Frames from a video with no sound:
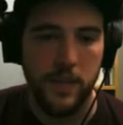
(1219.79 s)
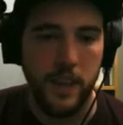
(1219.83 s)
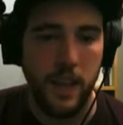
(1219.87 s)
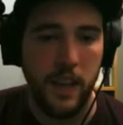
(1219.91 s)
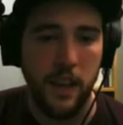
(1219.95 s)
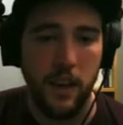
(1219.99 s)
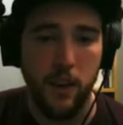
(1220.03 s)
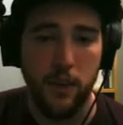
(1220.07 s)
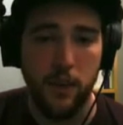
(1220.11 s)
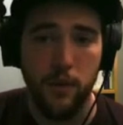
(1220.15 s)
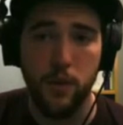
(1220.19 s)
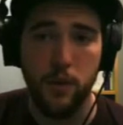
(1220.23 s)

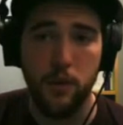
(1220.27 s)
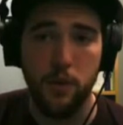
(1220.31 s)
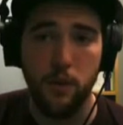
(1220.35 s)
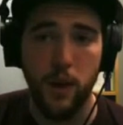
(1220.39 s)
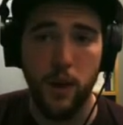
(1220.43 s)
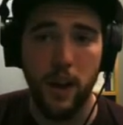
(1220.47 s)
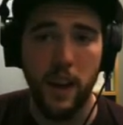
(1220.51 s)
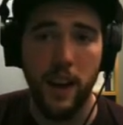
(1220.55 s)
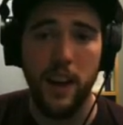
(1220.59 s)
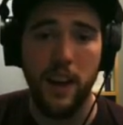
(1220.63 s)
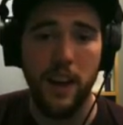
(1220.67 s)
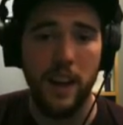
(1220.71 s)
Get out of the
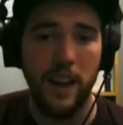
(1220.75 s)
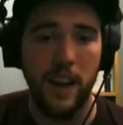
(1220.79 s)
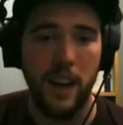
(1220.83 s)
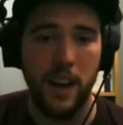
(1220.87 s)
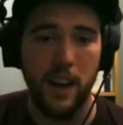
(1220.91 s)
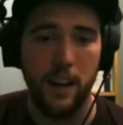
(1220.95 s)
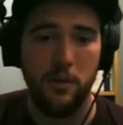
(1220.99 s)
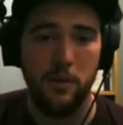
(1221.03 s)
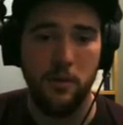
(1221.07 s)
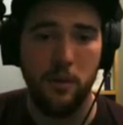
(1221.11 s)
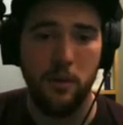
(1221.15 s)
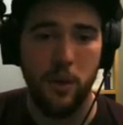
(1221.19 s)
way,
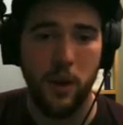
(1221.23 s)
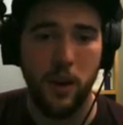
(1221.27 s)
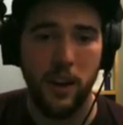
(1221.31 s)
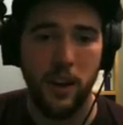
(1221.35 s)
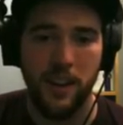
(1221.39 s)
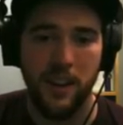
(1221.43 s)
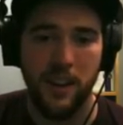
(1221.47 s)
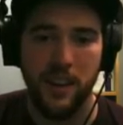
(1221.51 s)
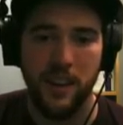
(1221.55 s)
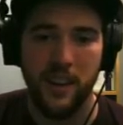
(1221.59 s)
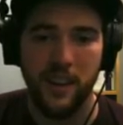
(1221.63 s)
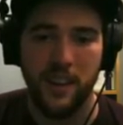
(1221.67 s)
hidden
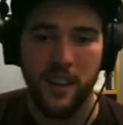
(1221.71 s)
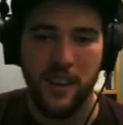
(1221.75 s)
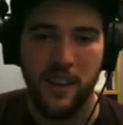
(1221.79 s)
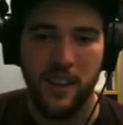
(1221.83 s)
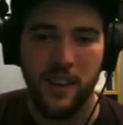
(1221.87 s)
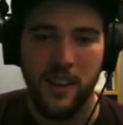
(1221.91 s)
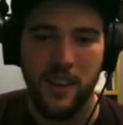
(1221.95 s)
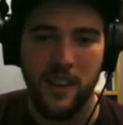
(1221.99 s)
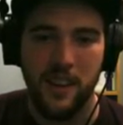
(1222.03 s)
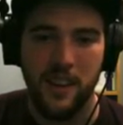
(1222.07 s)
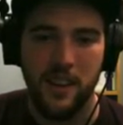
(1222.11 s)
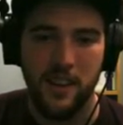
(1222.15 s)
one.
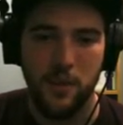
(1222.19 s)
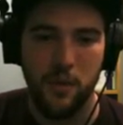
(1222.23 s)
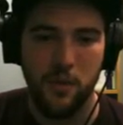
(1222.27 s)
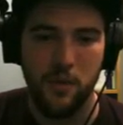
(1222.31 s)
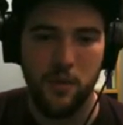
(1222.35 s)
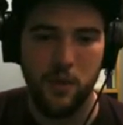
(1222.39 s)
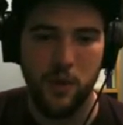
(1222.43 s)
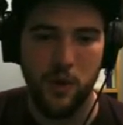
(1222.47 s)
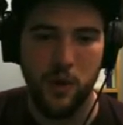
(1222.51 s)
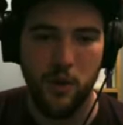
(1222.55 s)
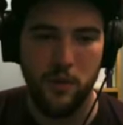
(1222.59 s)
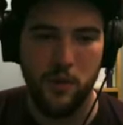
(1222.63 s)

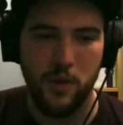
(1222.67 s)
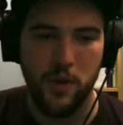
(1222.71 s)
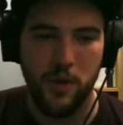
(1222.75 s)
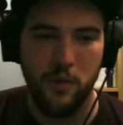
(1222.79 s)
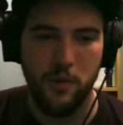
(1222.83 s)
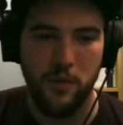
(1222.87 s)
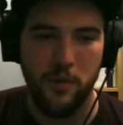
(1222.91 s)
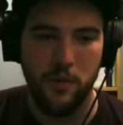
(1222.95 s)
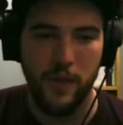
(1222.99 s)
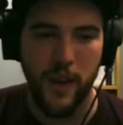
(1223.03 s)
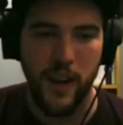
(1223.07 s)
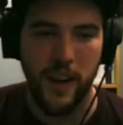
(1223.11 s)
Don't go
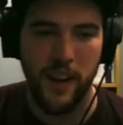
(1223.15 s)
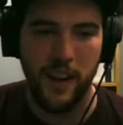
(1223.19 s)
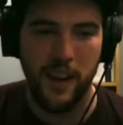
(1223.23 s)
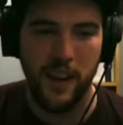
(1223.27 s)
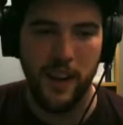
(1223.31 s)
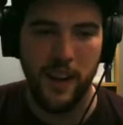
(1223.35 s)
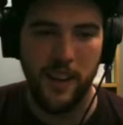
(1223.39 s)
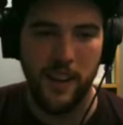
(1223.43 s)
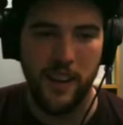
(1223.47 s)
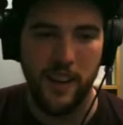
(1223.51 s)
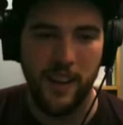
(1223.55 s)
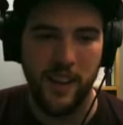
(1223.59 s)

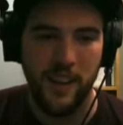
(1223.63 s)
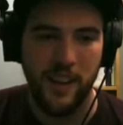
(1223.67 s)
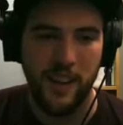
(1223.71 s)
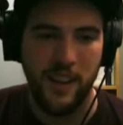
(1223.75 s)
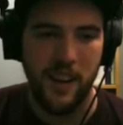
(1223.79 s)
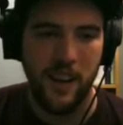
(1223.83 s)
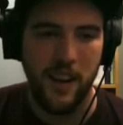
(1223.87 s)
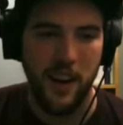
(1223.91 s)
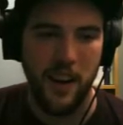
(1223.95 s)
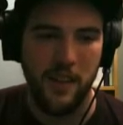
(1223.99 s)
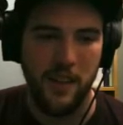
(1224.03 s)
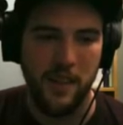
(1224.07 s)
defending
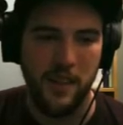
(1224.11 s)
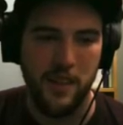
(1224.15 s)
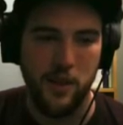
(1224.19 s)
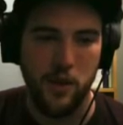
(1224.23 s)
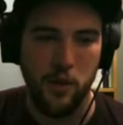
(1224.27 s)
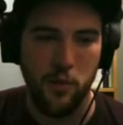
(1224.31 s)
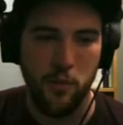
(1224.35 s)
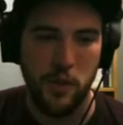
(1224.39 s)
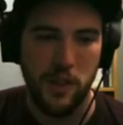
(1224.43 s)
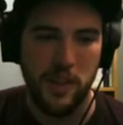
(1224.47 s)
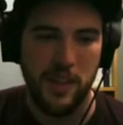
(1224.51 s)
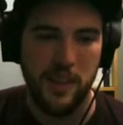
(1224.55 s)
a
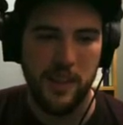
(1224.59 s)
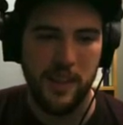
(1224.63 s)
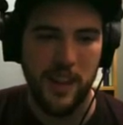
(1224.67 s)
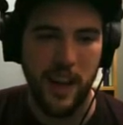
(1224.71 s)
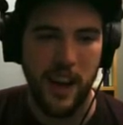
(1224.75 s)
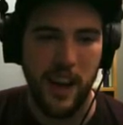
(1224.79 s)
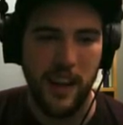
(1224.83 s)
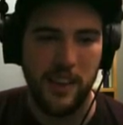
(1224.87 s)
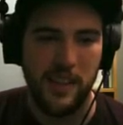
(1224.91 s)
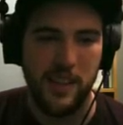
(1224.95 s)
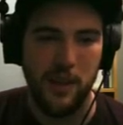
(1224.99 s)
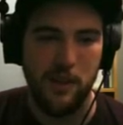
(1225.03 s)
stupid
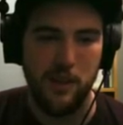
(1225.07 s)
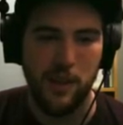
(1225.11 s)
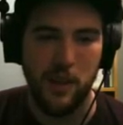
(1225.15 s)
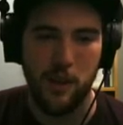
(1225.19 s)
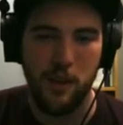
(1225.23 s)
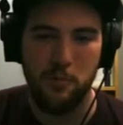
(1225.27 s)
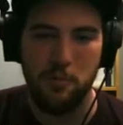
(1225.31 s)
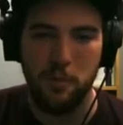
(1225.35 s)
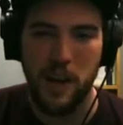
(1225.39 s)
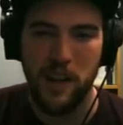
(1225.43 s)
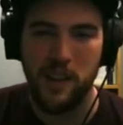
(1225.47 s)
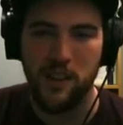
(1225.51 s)
statue.
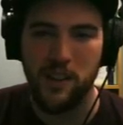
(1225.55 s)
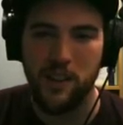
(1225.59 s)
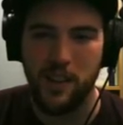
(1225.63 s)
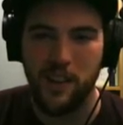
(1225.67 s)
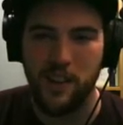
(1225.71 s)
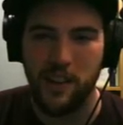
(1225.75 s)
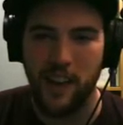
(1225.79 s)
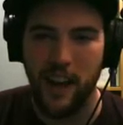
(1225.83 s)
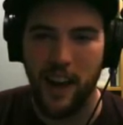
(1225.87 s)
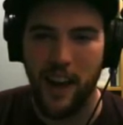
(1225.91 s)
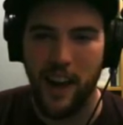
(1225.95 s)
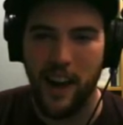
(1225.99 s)
You're better
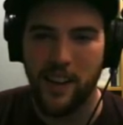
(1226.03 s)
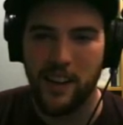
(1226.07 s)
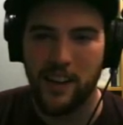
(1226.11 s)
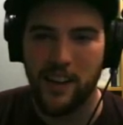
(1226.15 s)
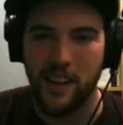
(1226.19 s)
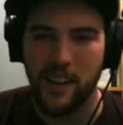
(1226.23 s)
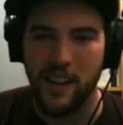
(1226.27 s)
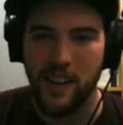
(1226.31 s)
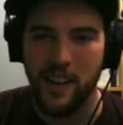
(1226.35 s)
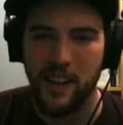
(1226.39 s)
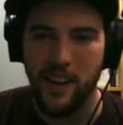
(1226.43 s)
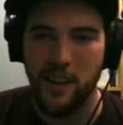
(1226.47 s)
than
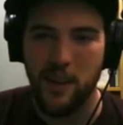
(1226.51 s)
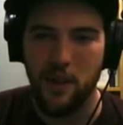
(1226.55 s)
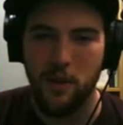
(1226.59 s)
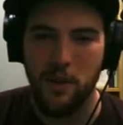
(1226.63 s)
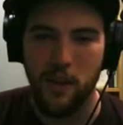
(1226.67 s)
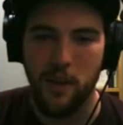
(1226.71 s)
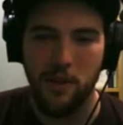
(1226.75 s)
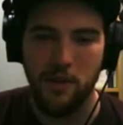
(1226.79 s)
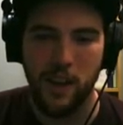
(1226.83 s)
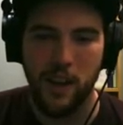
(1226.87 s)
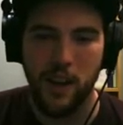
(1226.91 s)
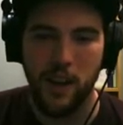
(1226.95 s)
that. You
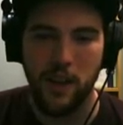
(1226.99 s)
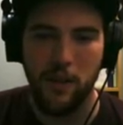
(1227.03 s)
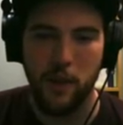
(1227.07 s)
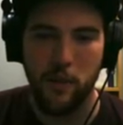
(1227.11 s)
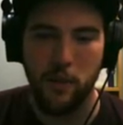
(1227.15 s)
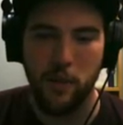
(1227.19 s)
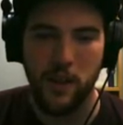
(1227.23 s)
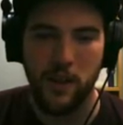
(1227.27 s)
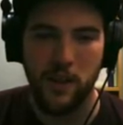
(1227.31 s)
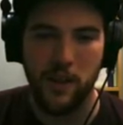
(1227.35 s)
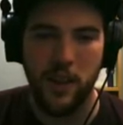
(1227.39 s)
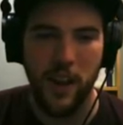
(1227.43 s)
don't have to give
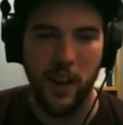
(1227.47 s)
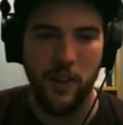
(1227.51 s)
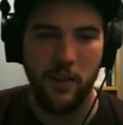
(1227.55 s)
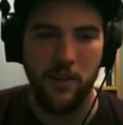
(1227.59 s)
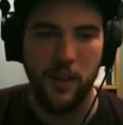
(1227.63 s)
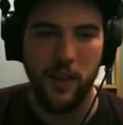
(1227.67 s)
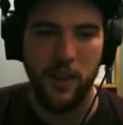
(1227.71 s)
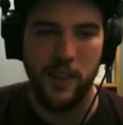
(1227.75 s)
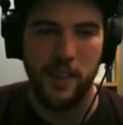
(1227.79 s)
up your life for